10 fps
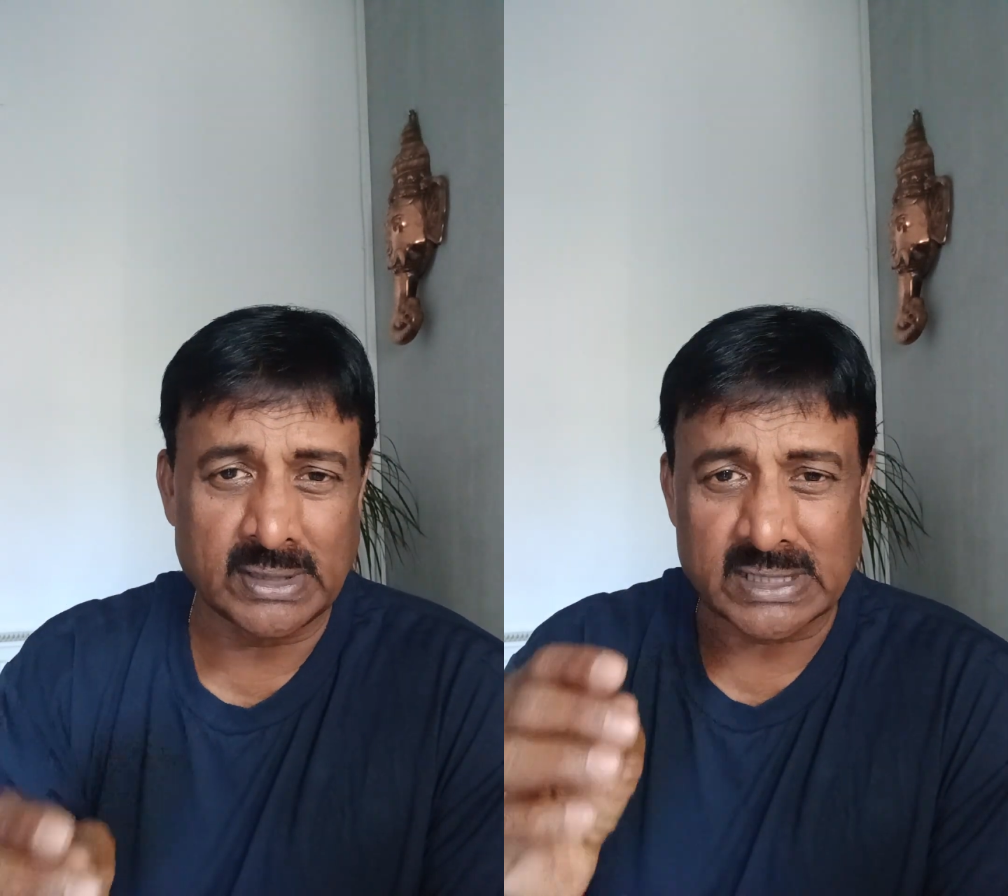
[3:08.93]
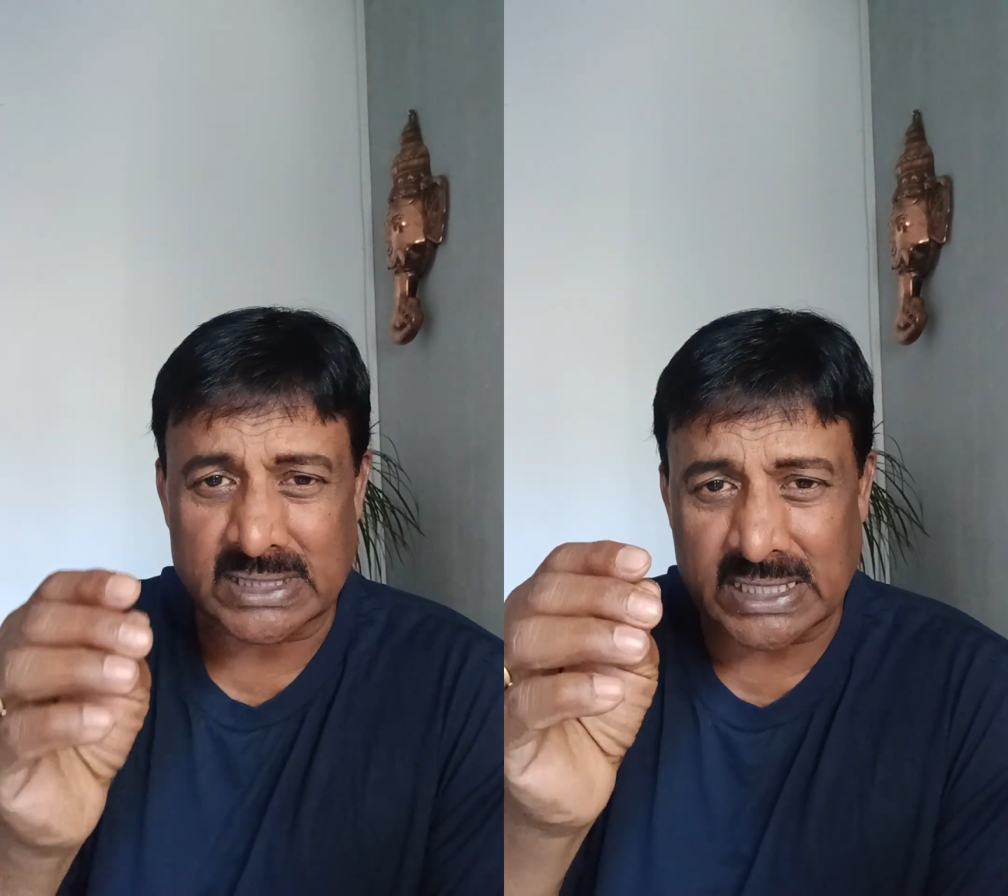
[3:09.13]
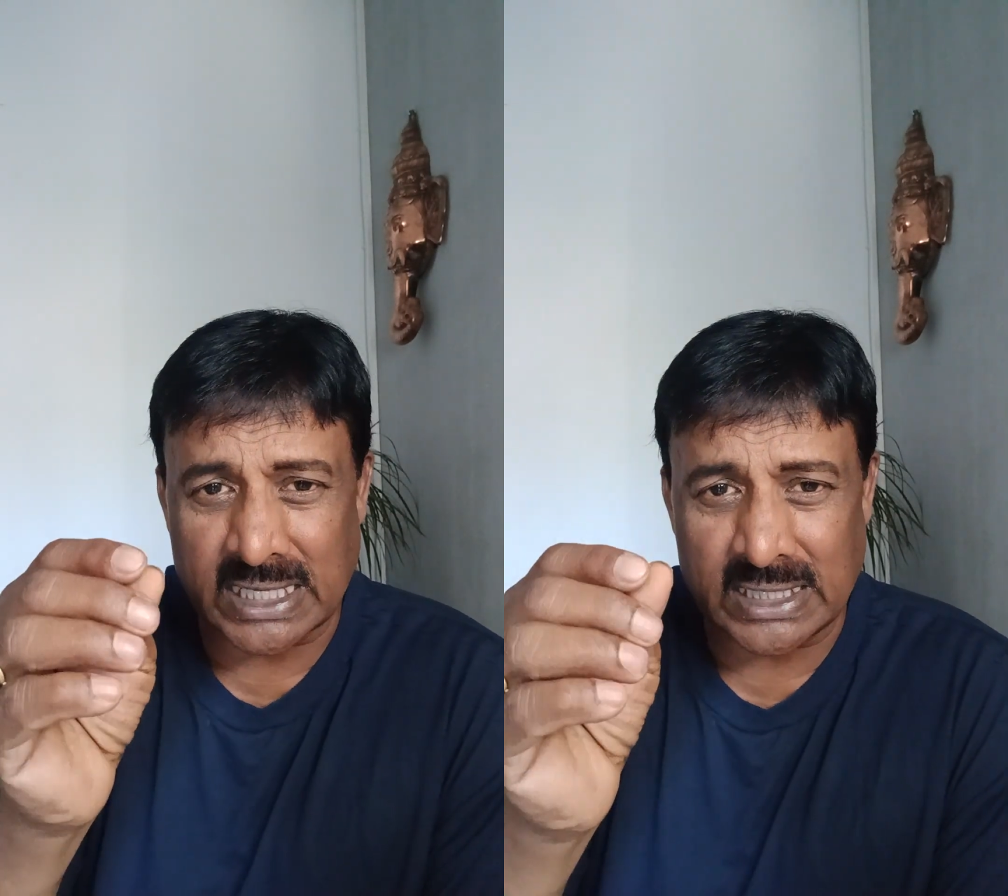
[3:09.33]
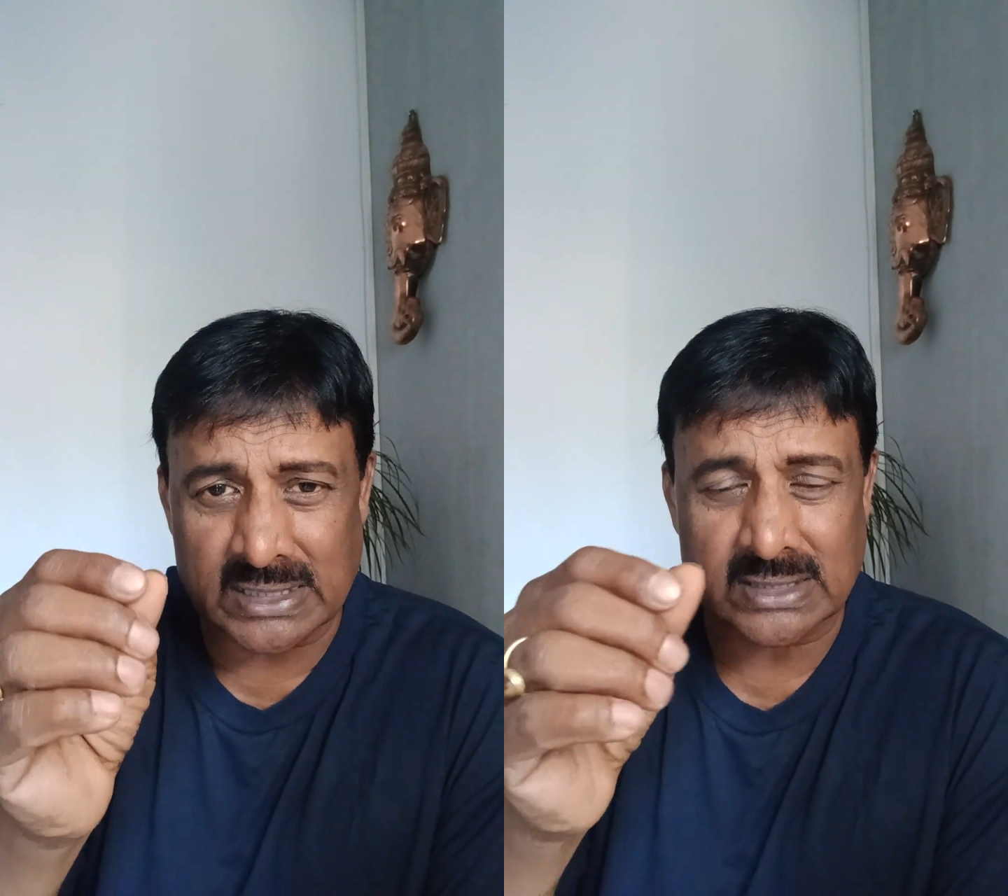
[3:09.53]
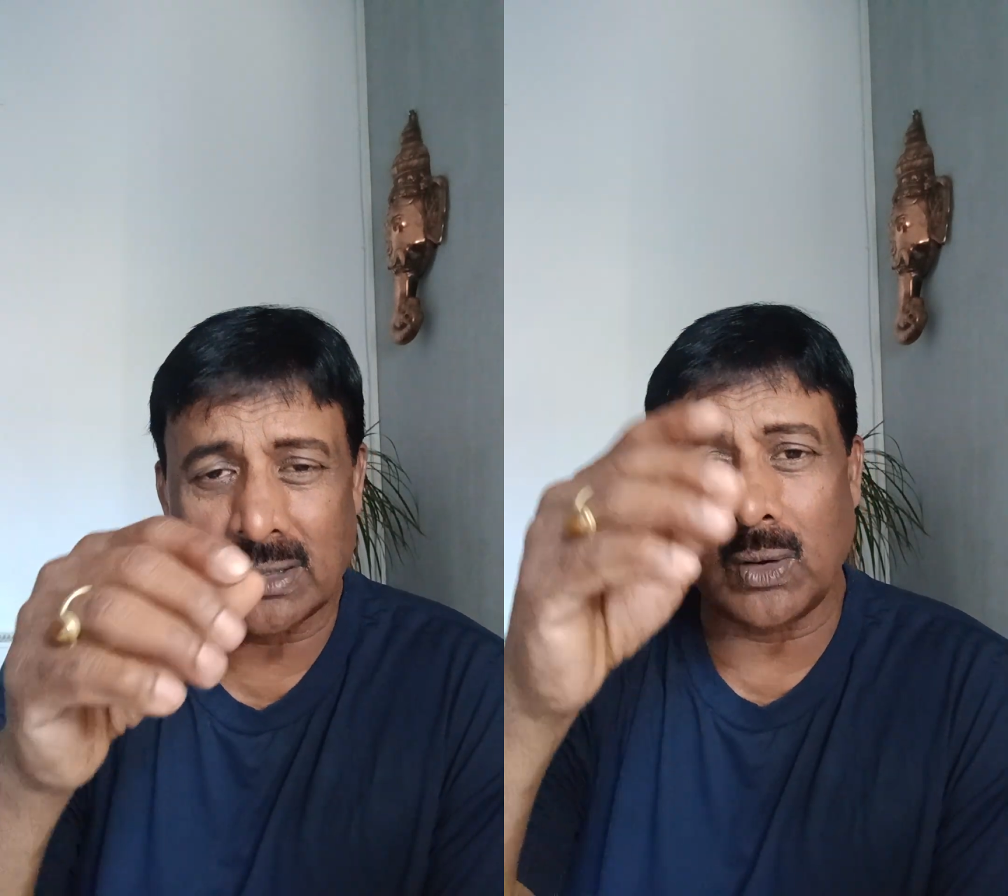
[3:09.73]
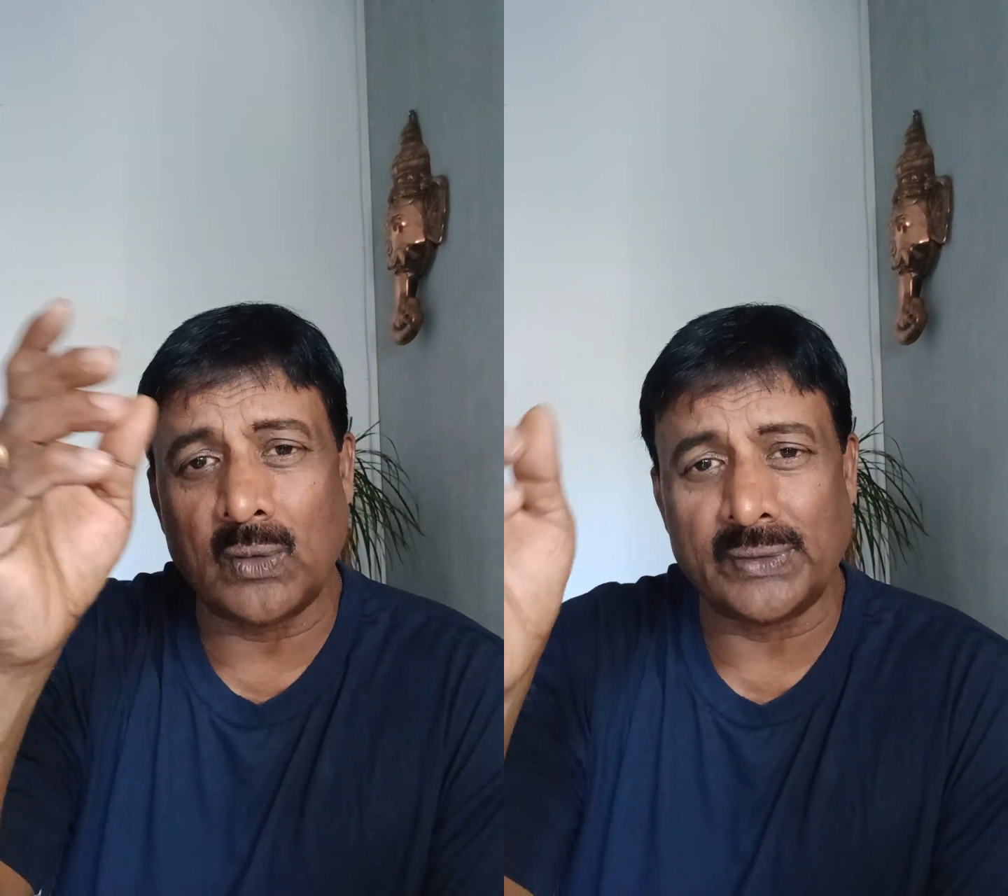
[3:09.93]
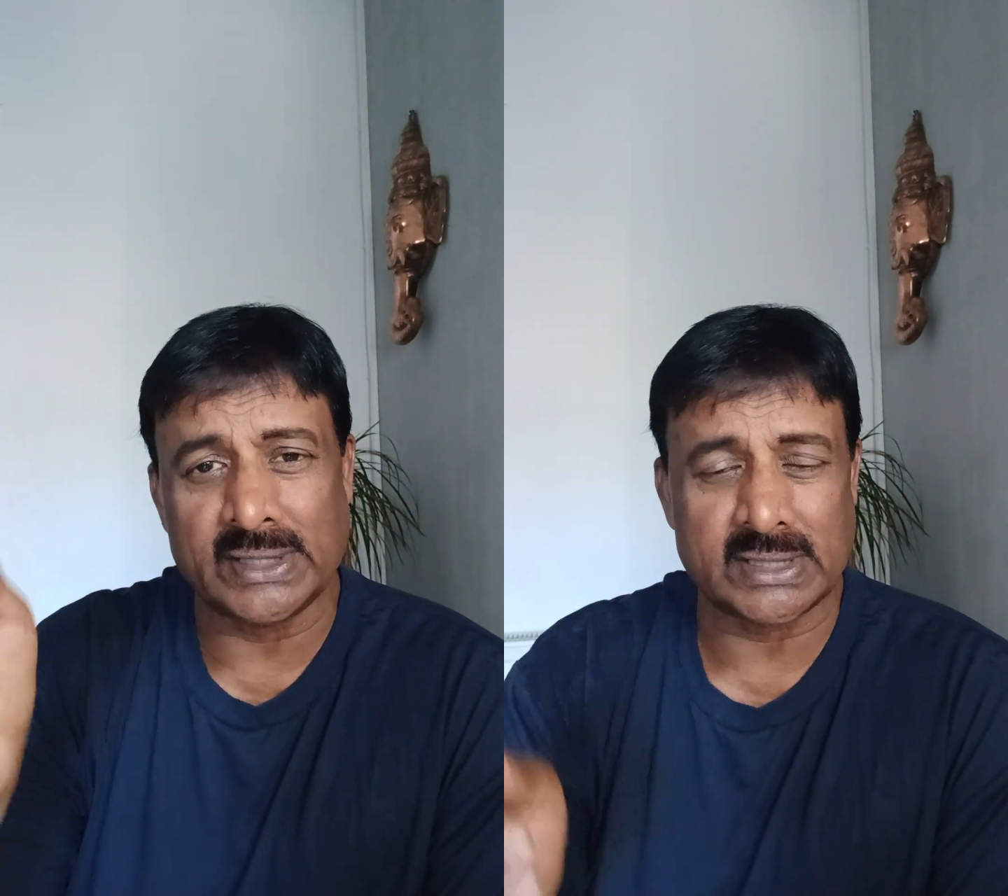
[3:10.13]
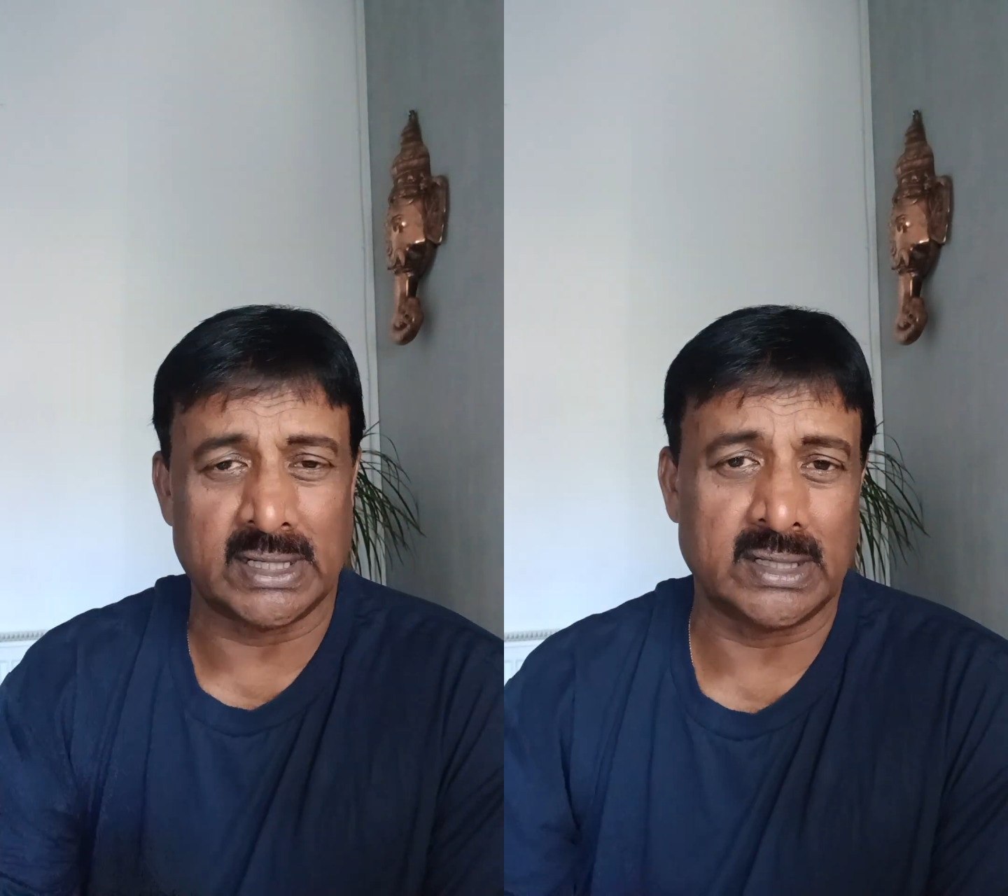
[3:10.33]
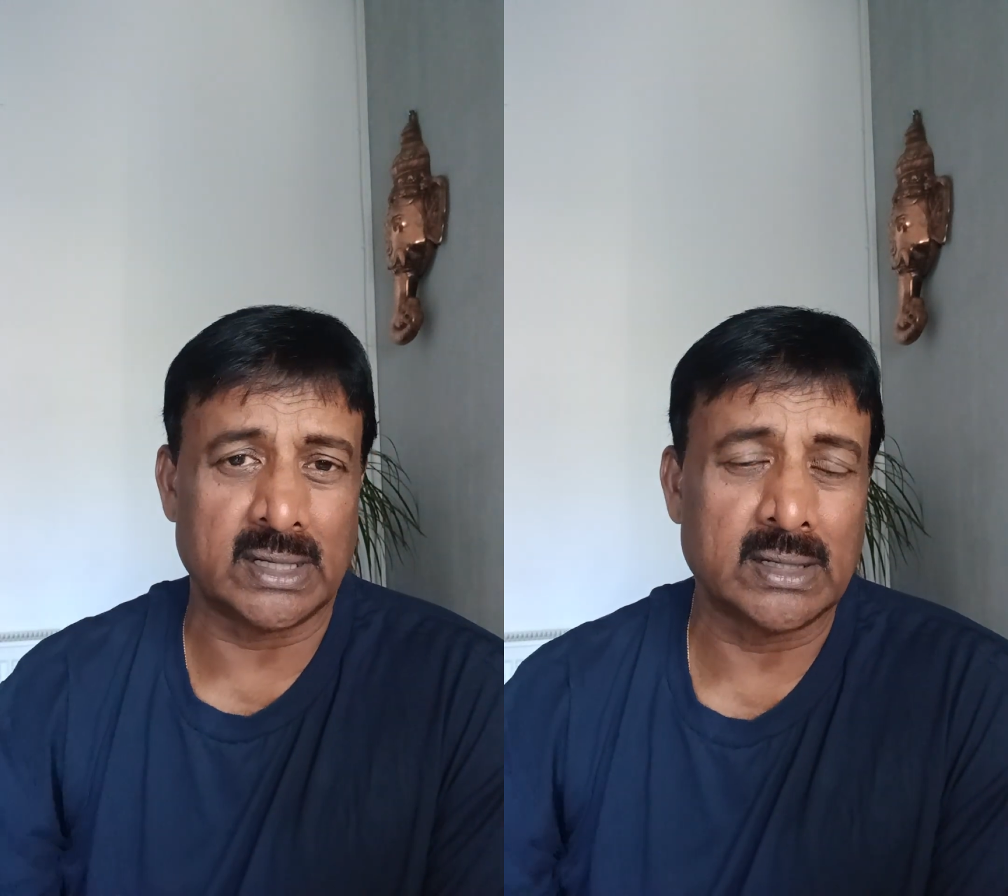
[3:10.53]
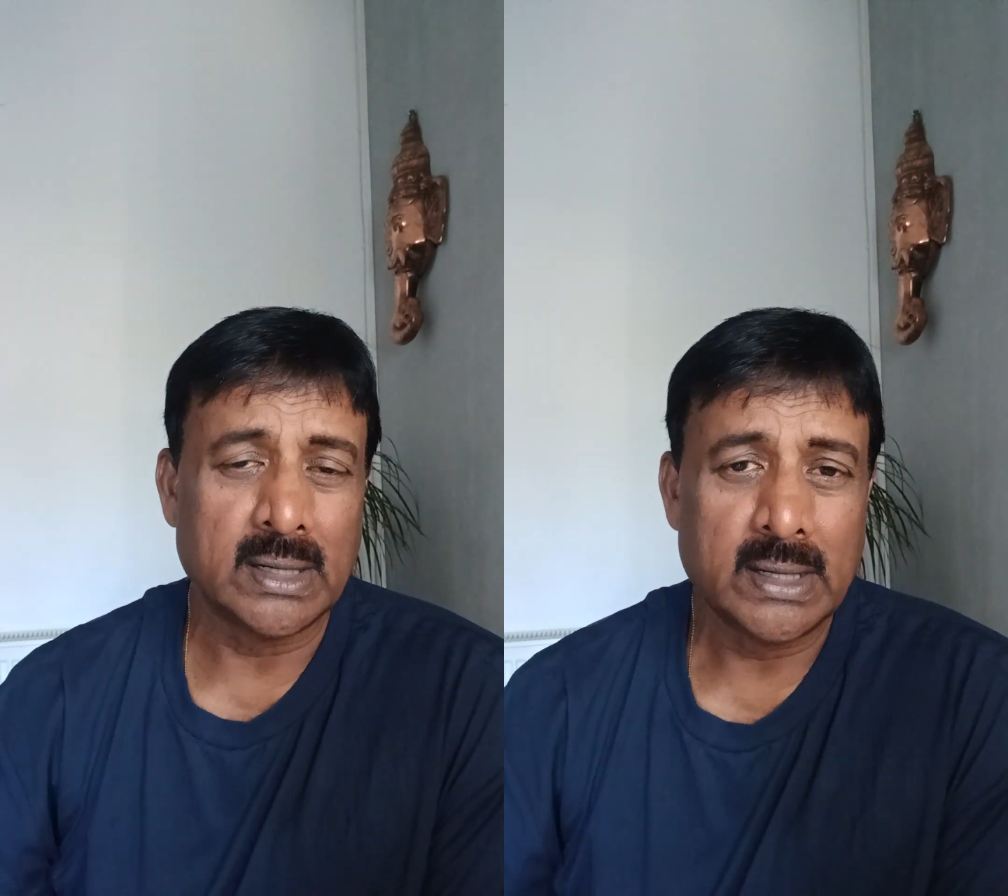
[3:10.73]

the stickiness of this area,